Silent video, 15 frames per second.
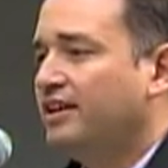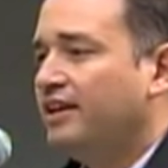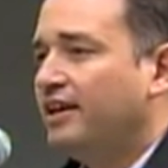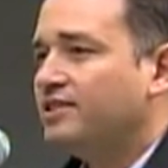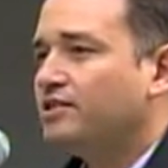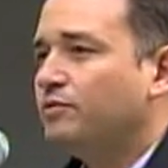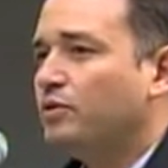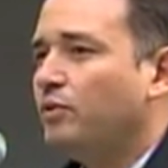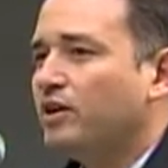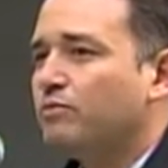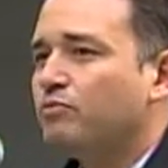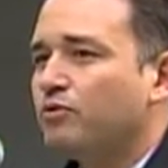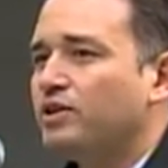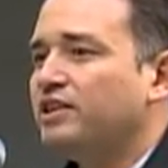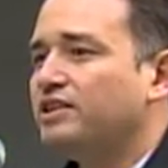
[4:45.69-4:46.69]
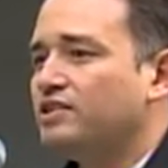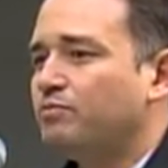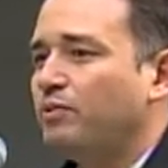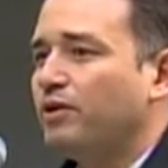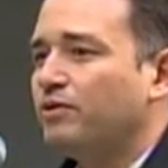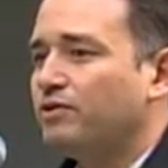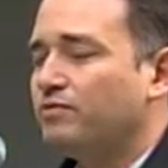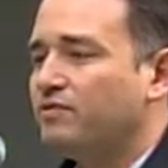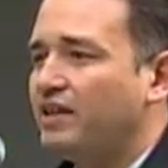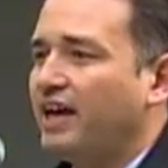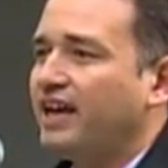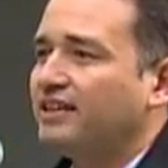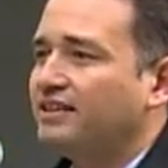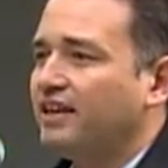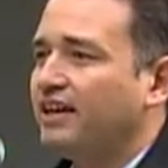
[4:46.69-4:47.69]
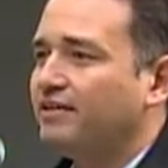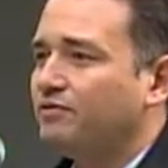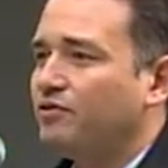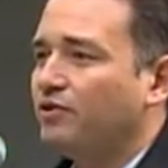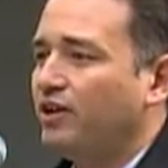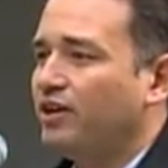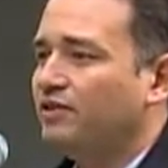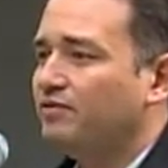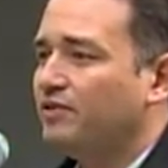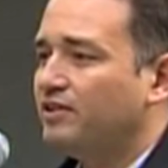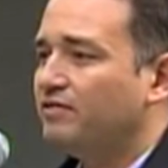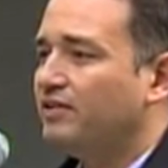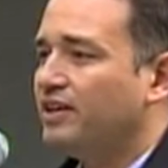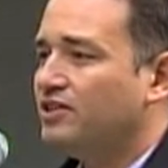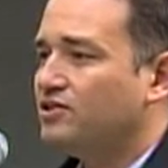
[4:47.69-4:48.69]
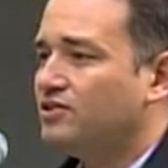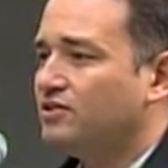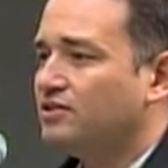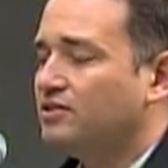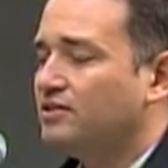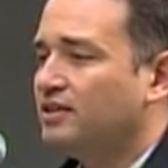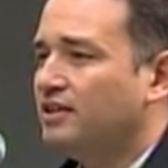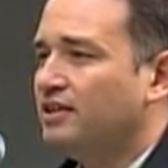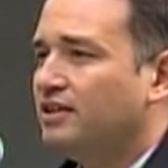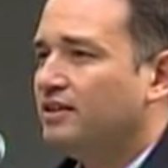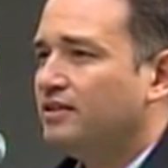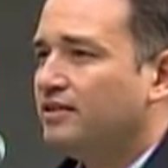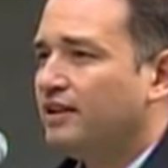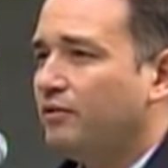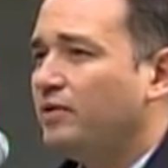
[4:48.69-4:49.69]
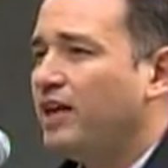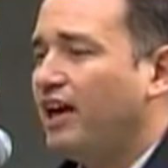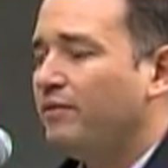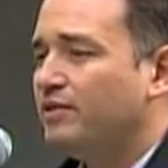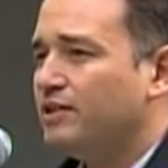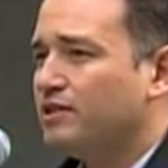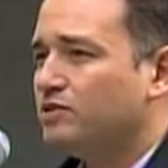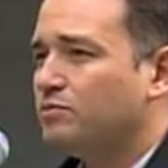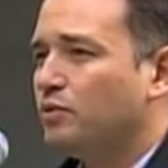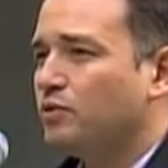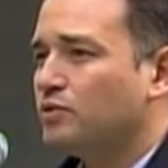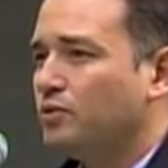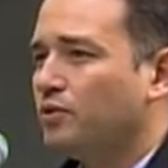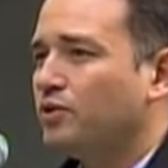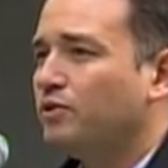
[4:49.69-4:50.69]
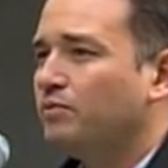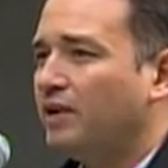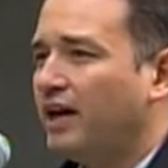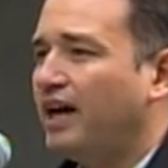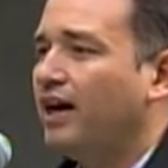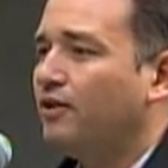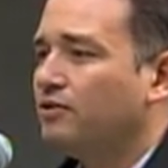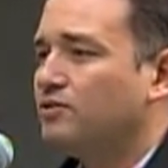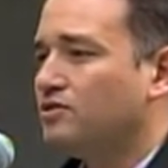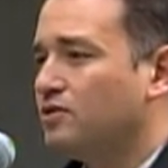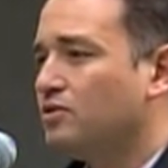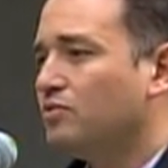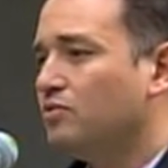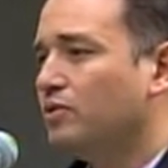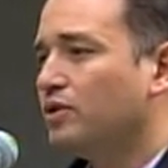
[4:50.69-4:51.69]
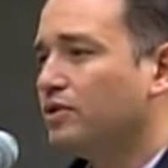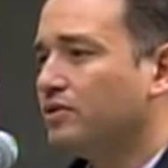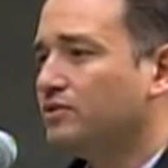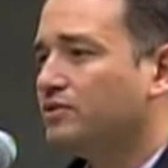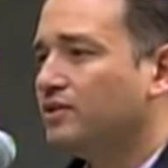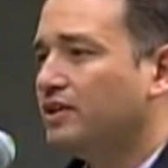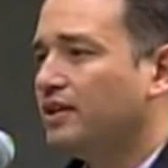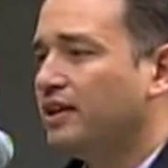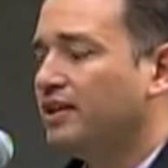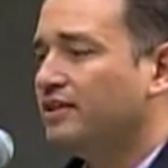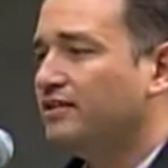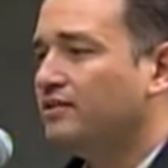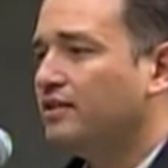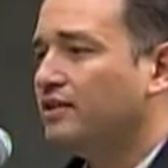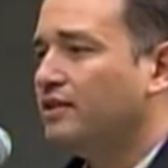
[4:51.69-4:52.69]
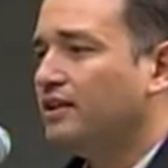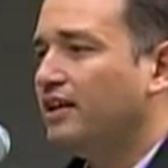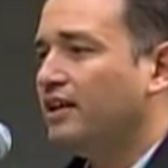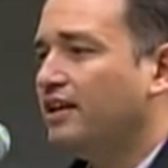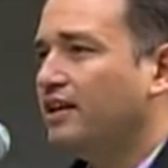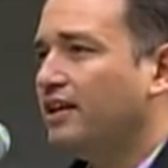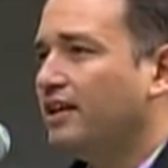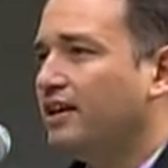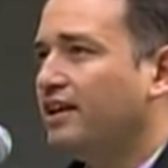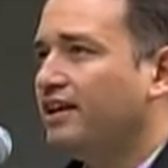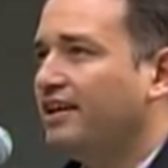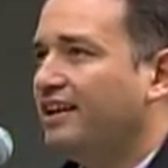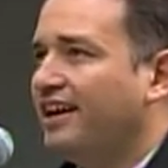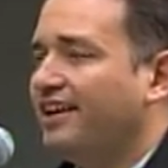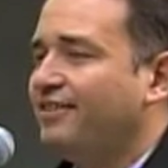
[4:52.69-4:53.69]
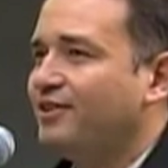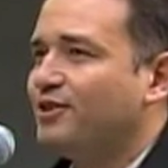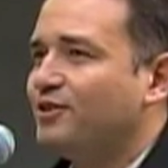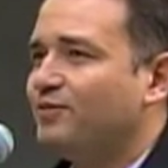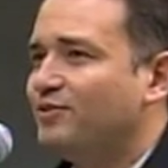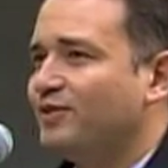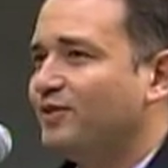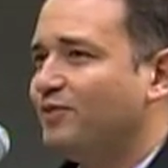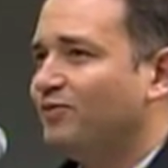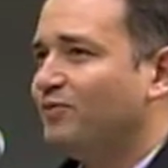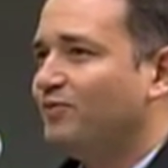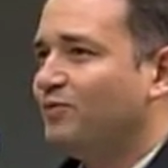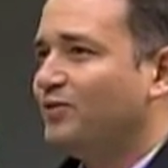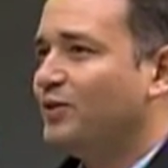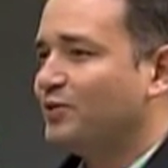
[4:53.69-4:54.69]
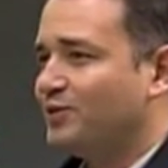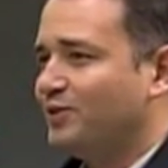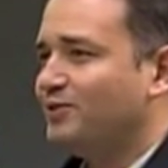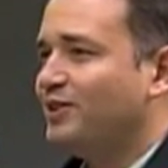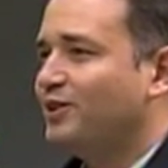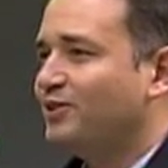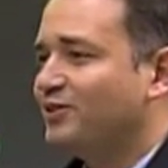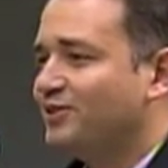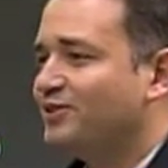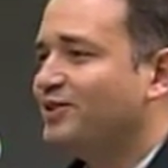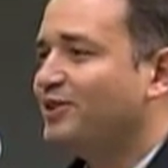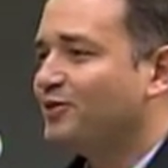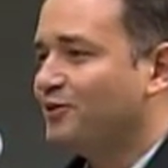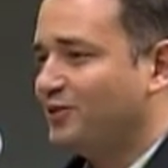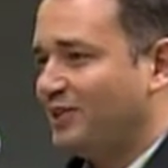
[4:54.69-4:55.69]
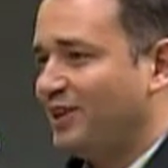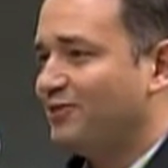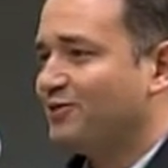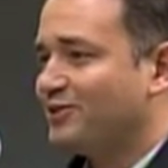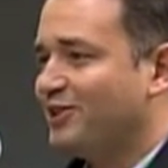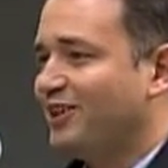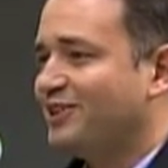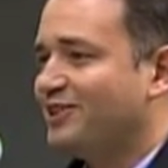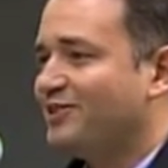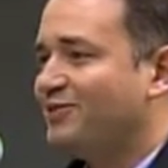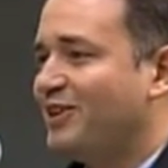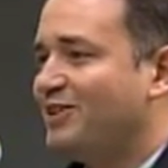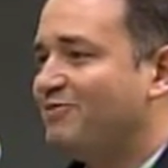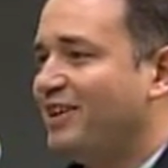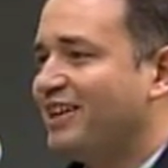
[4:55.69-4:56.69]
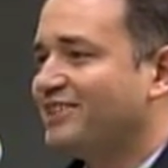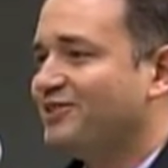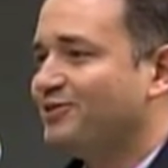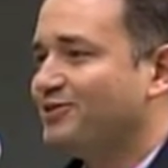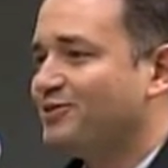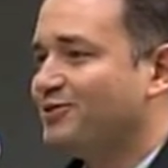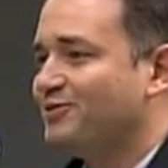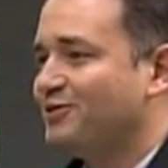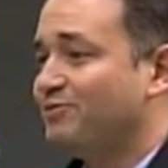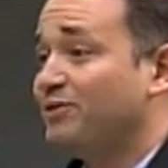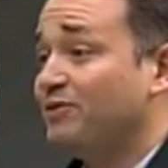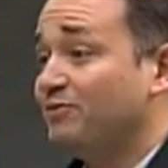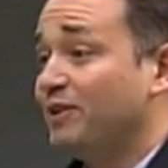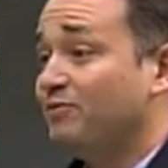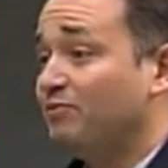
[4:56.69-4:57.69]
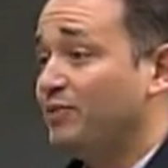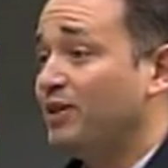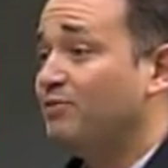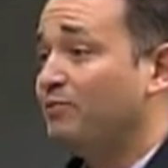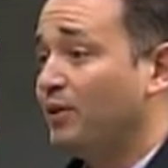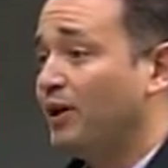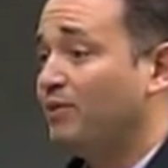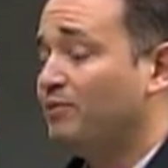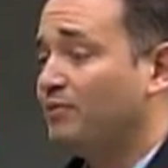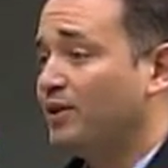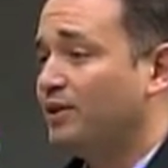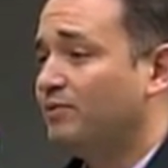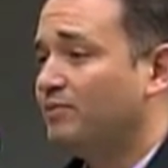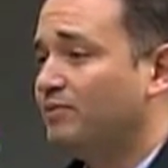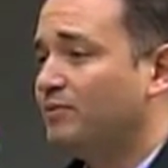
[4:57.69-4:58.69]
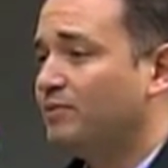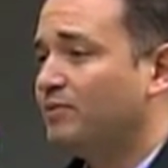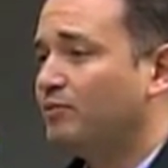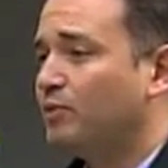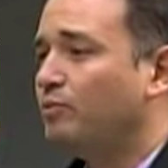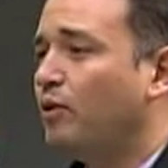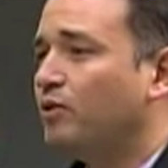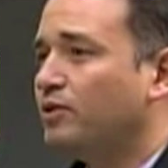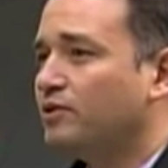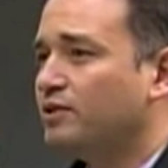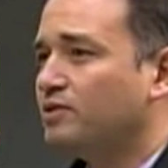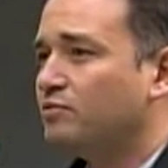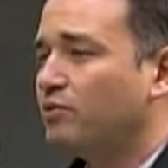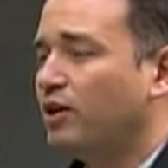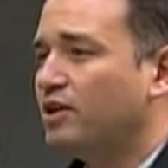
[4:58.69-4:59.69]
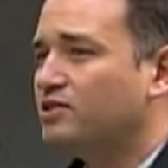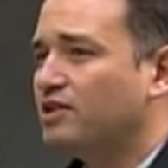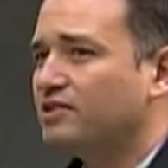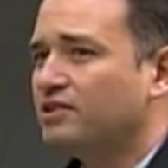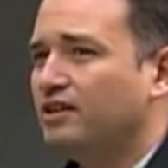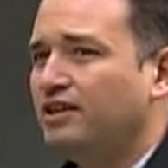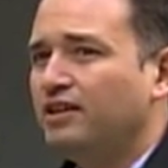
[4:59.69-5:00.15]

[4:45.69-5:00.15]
And so we want to bring the spirit of that kind of creative innovation that we have at the Exploratorium out into the world. And I think Neil and I were talking a while back, Neil Hershow, he's been a big proponent of this project.